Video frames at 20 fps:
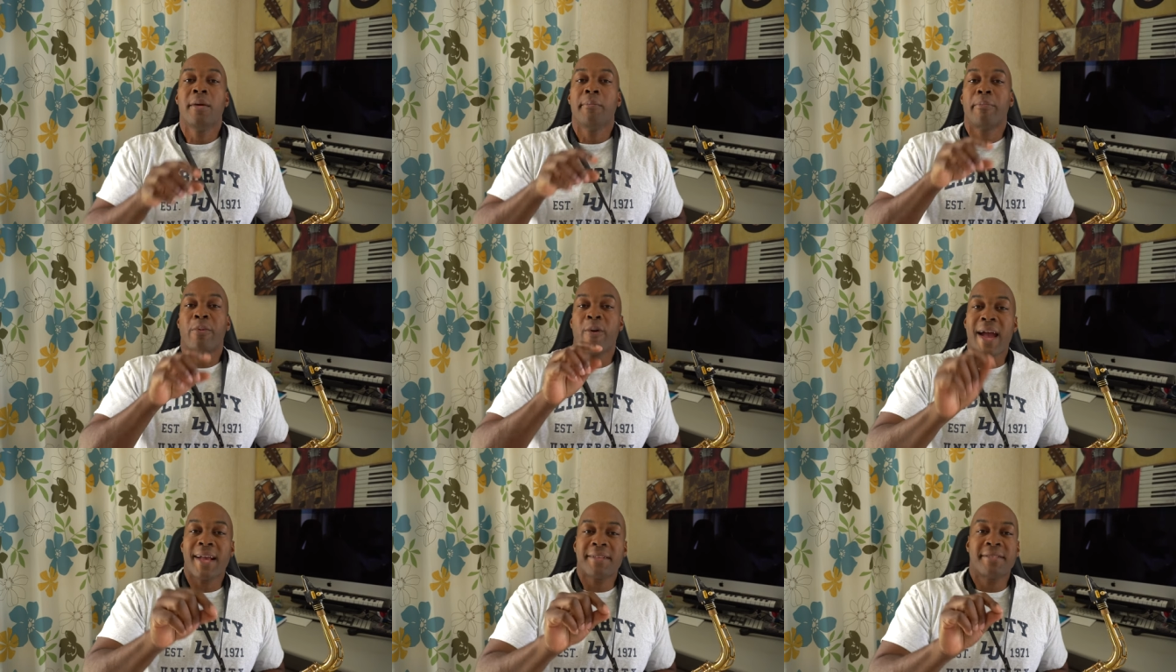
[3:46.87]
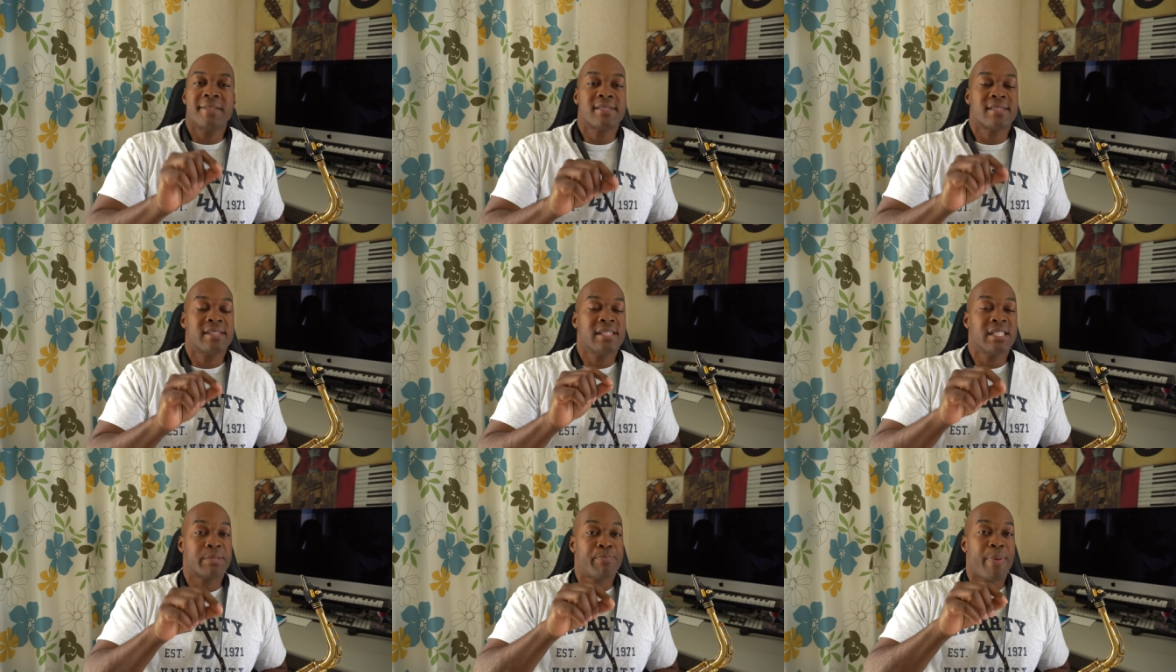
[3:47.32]
Practice
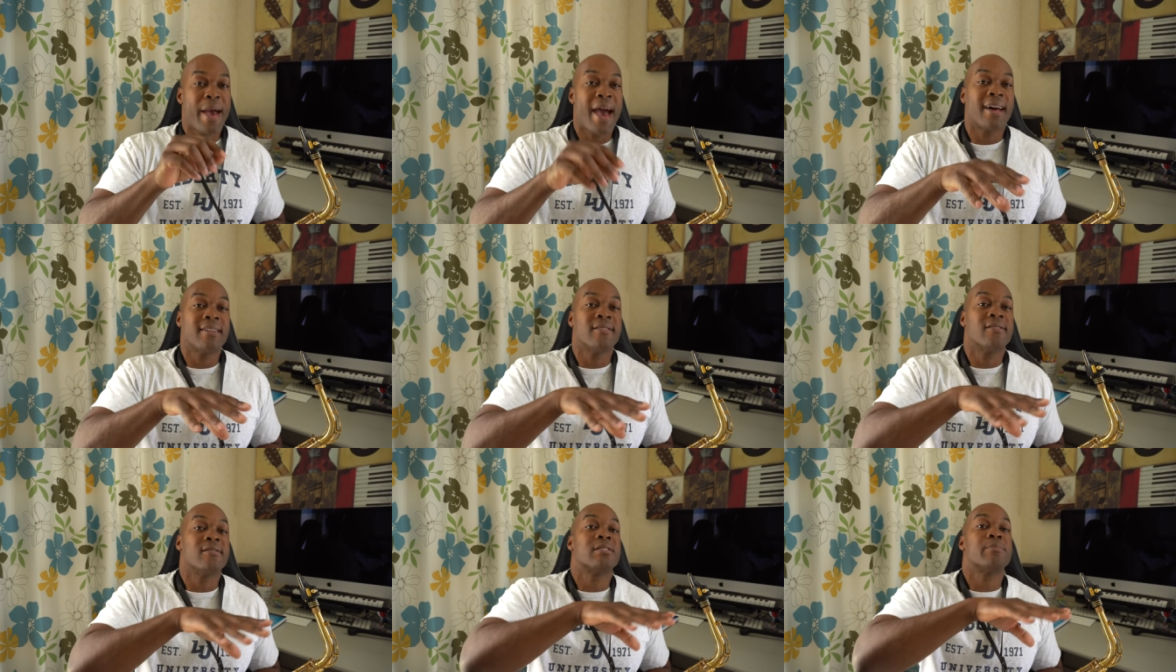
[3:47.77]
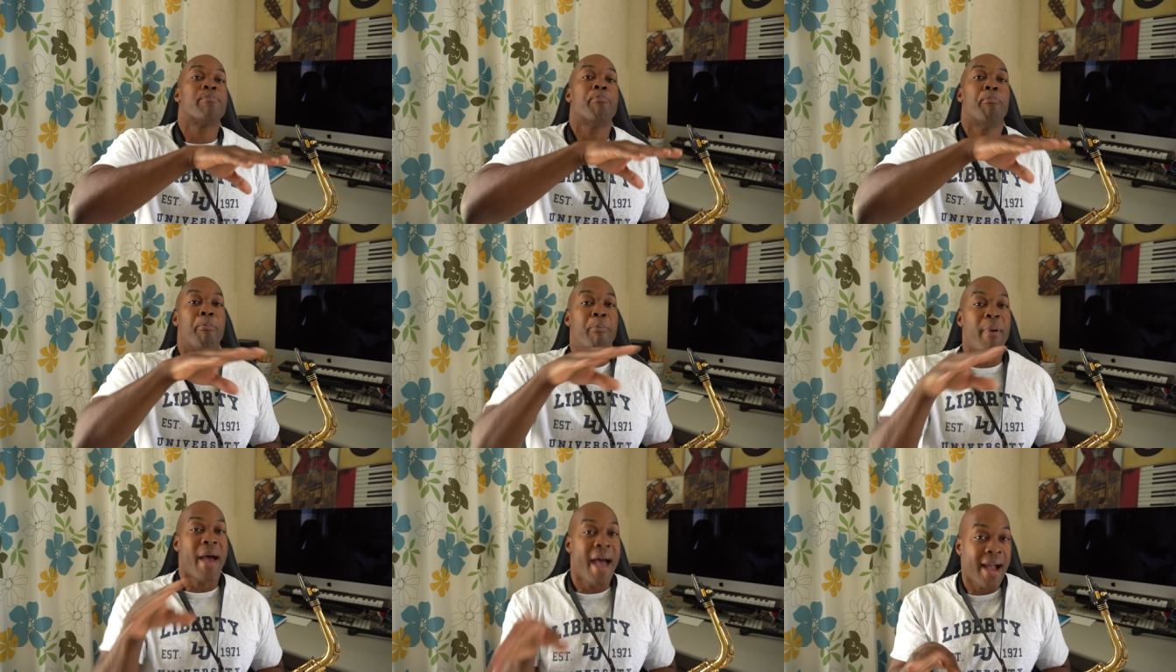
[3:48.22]
these patterns
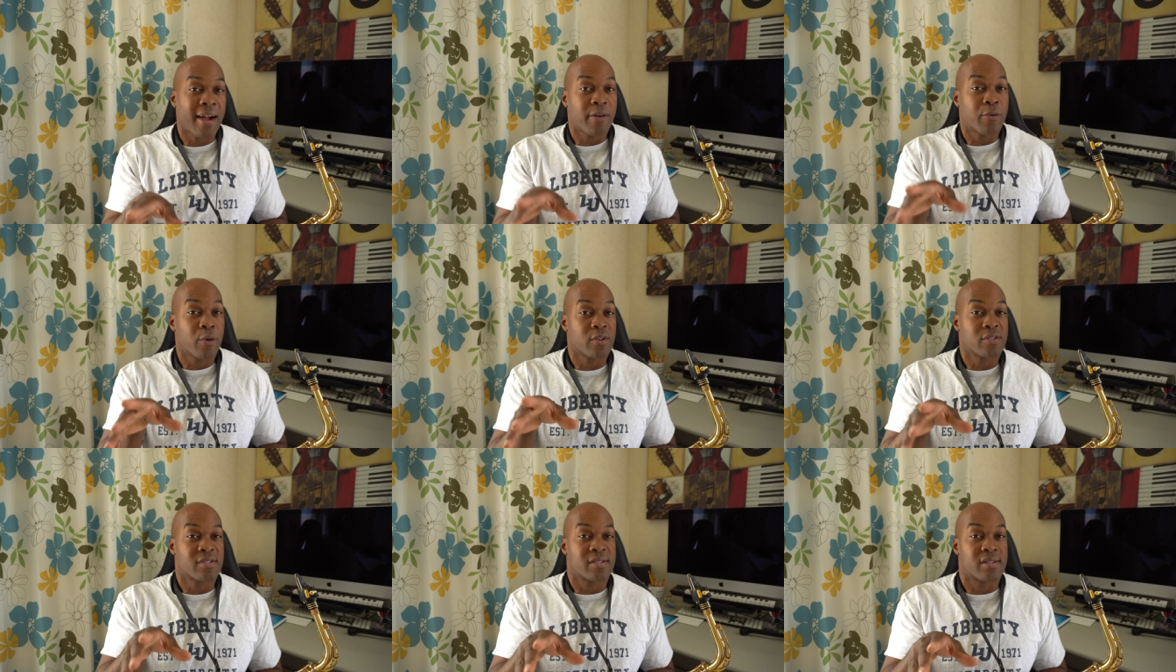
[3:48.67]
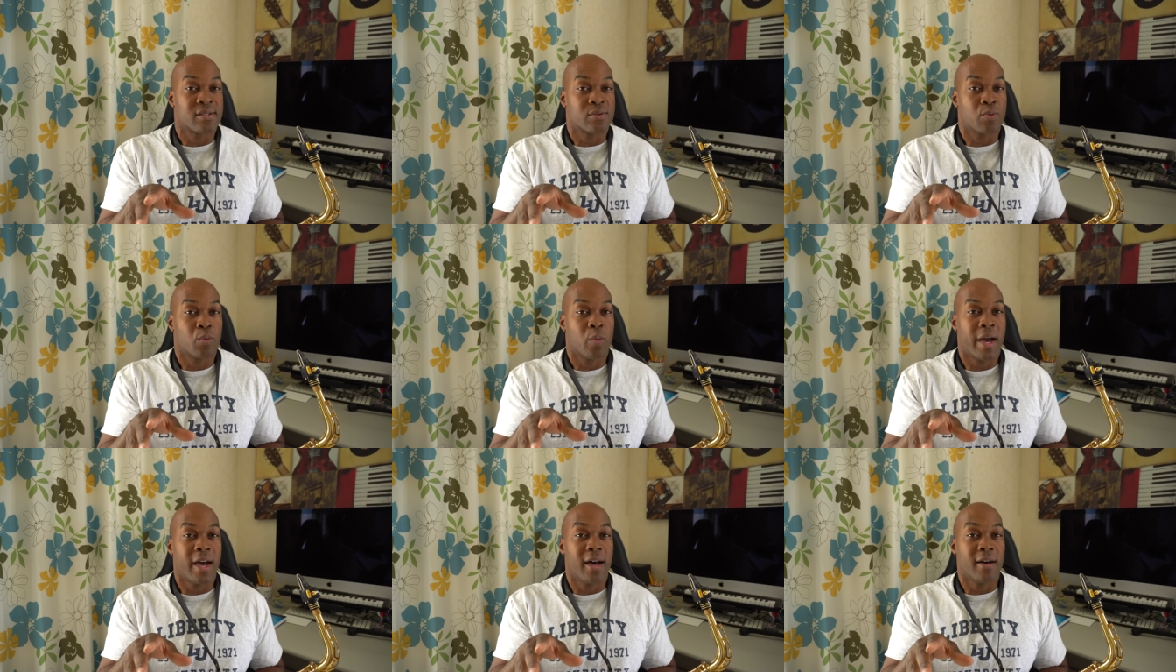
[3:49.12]
backwards as
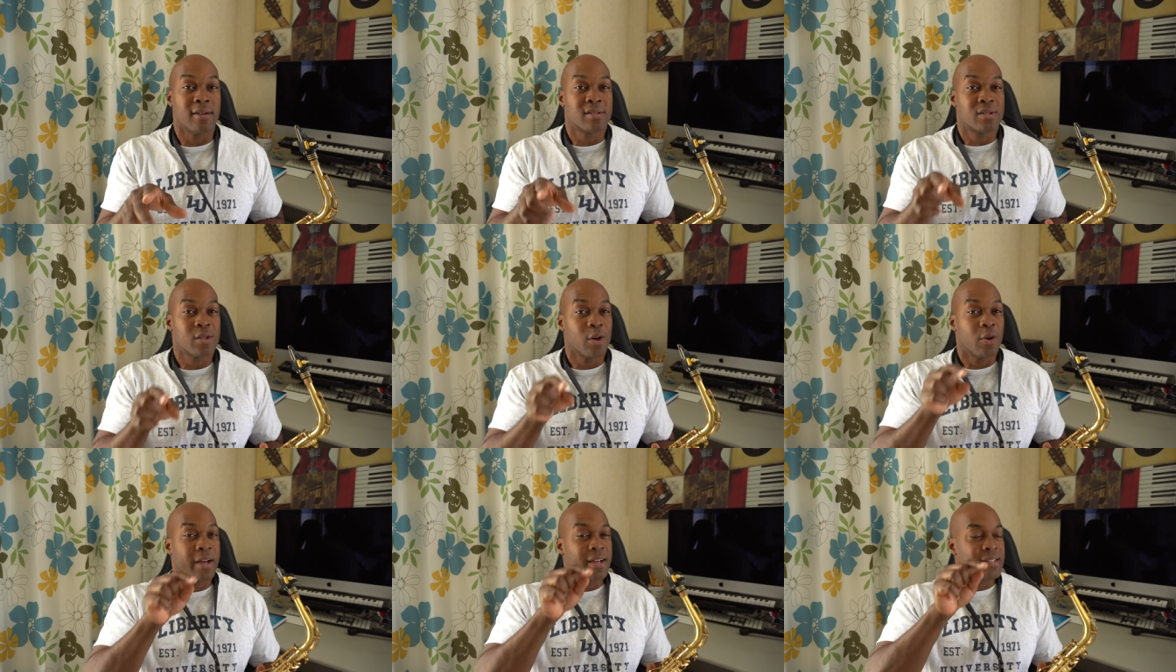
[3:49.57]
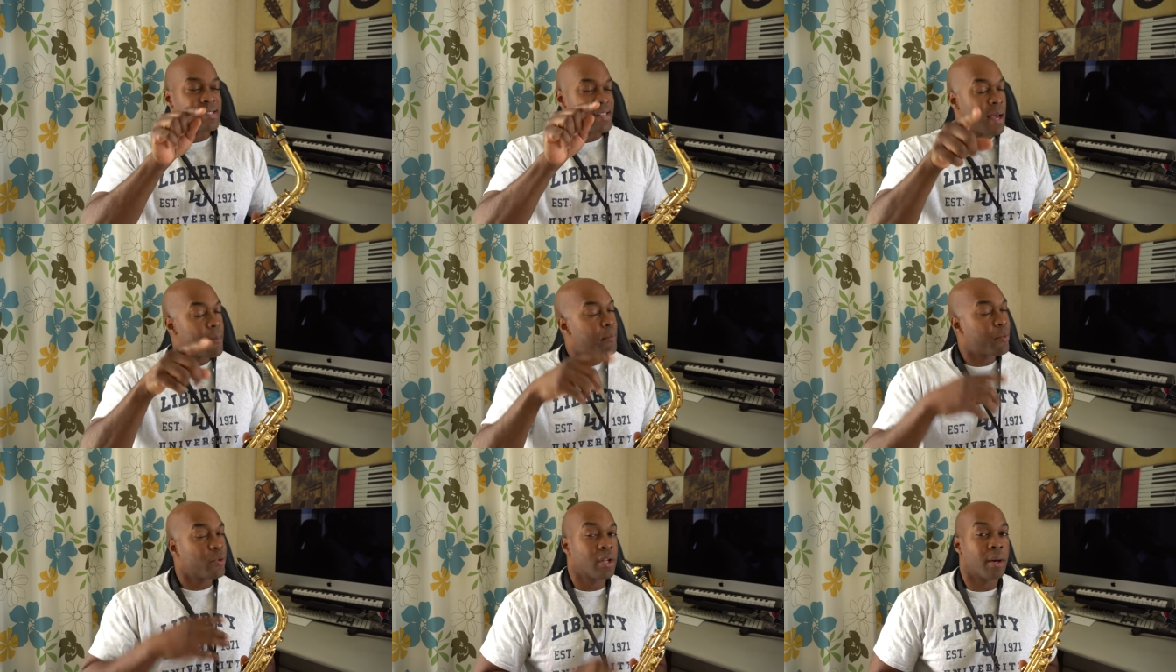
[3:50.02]
well. So
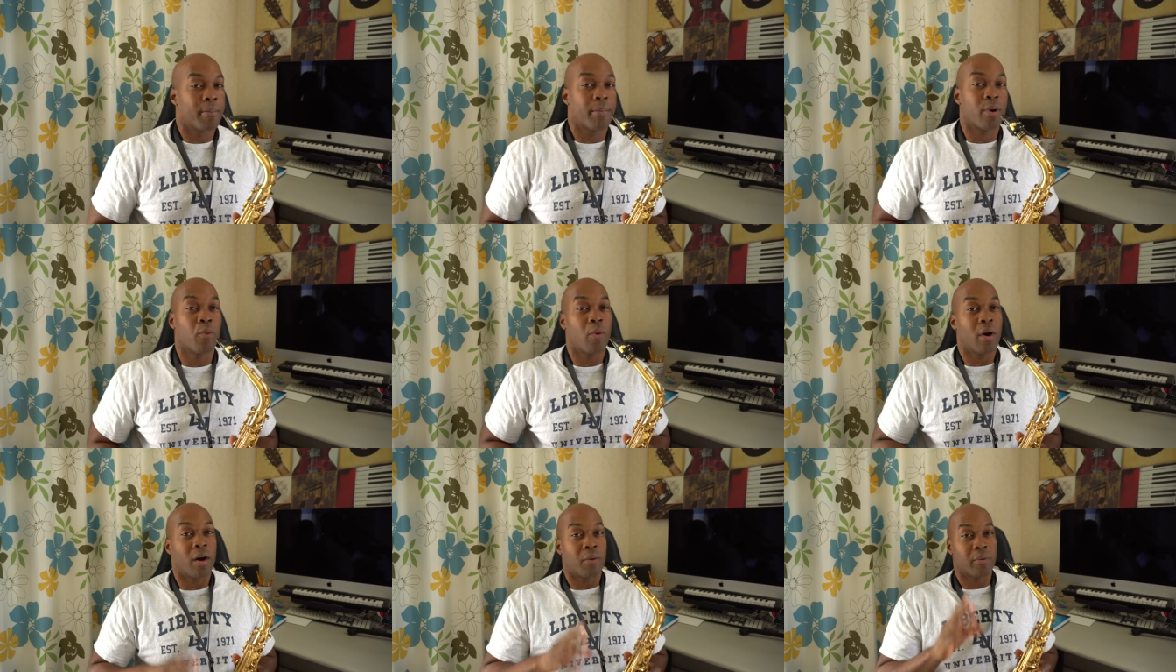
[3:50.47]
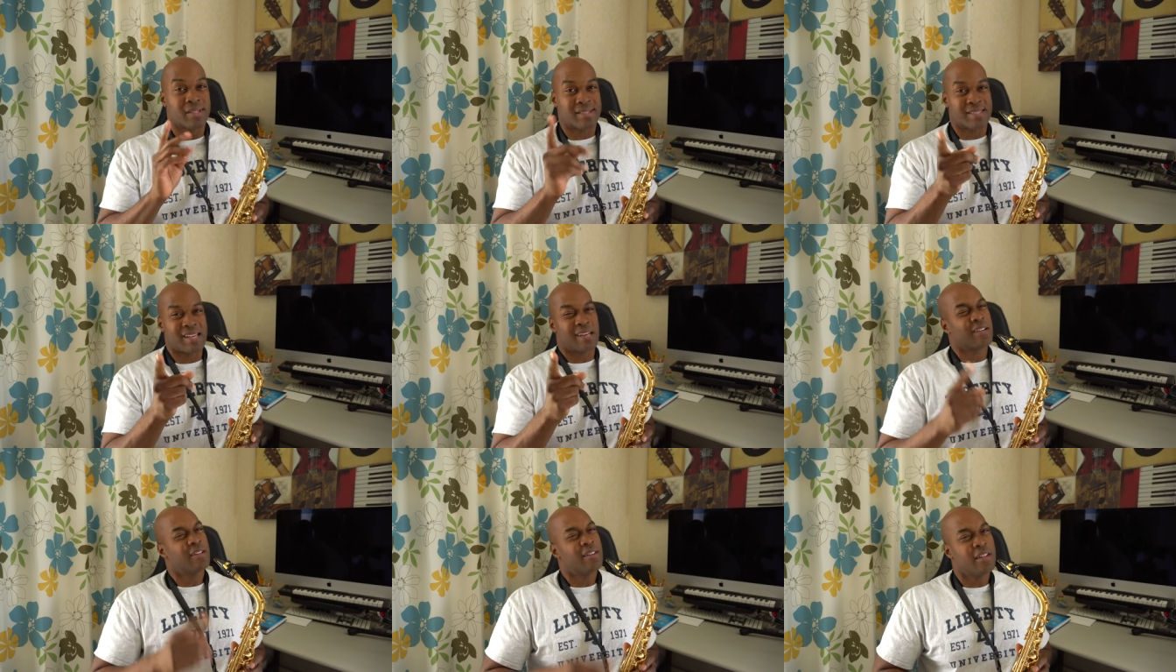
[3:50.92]
example number one would
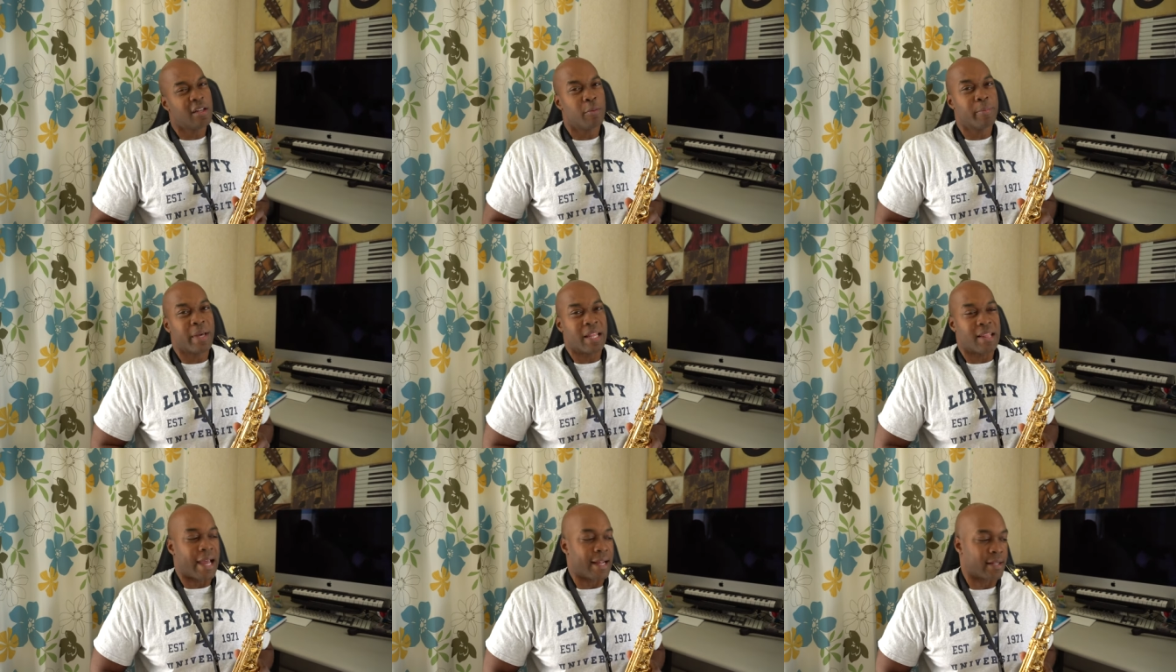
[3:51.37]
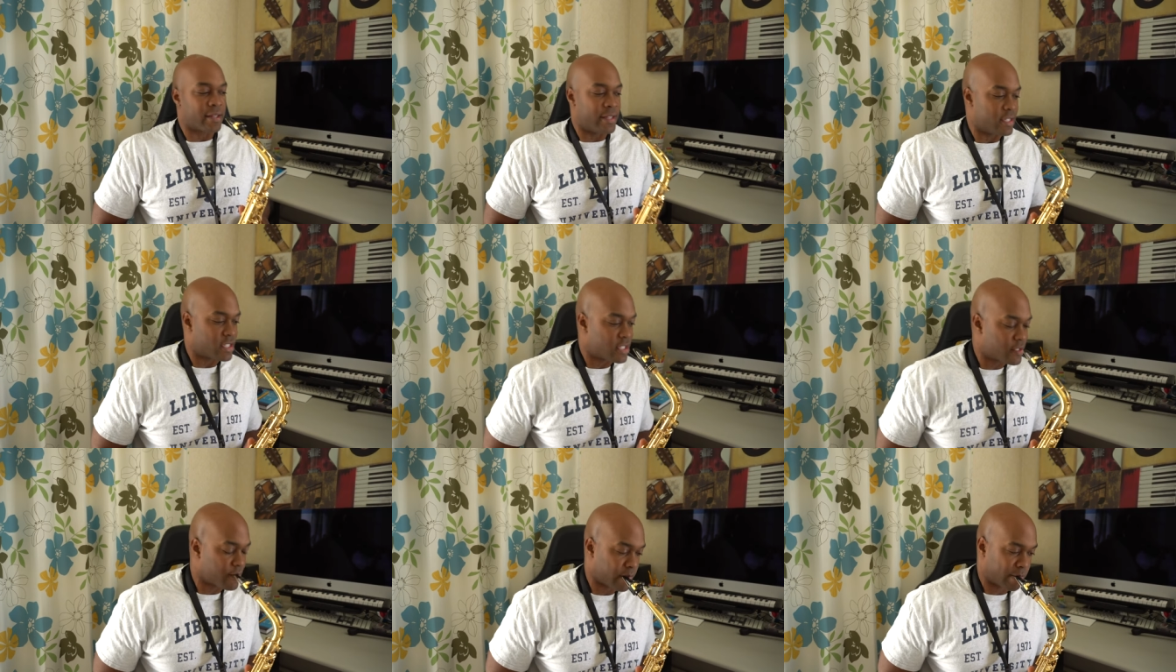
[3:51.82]
sound a little bit like
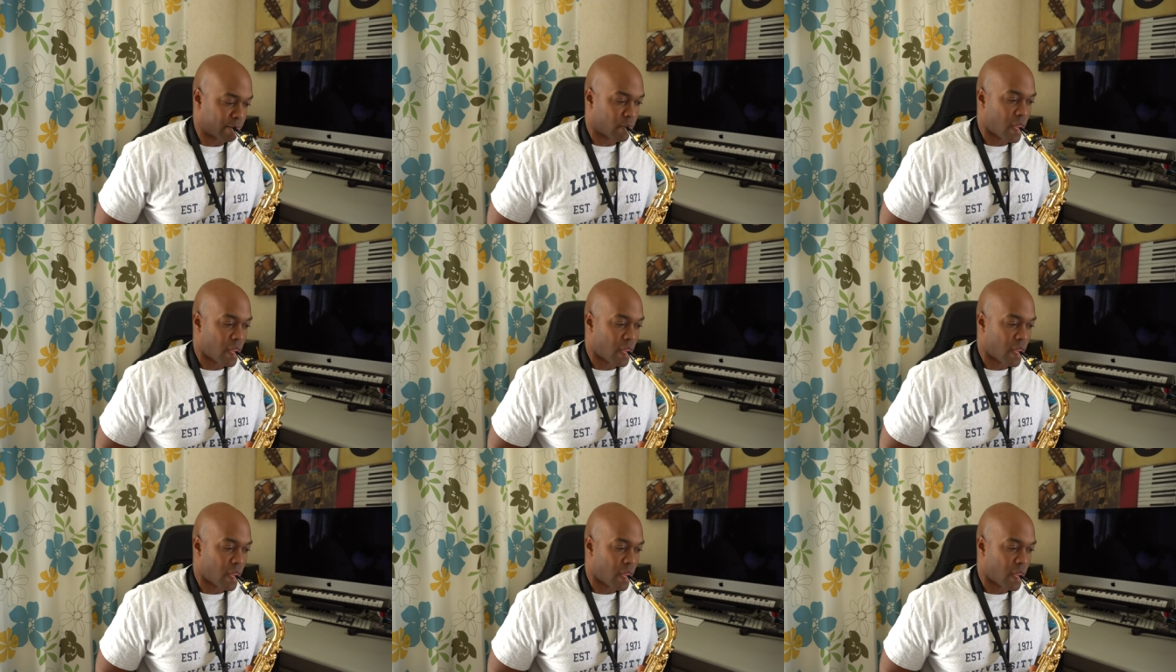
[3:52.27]
this.